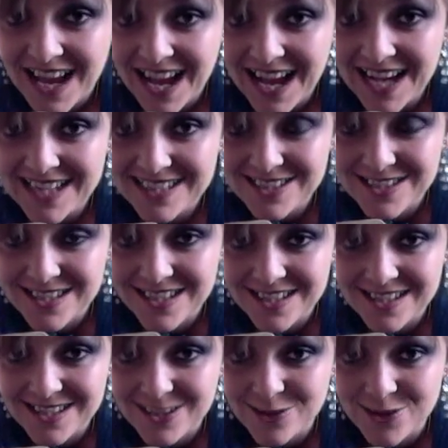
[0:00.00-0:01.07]
And,
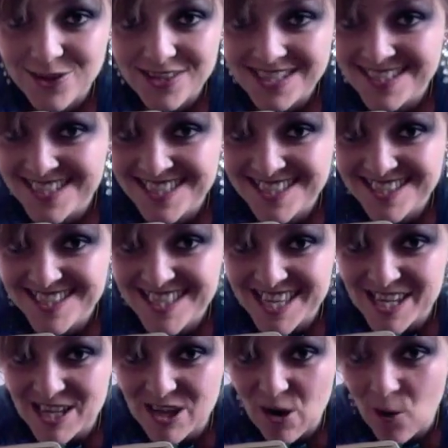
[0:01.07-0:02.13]
you know, this is the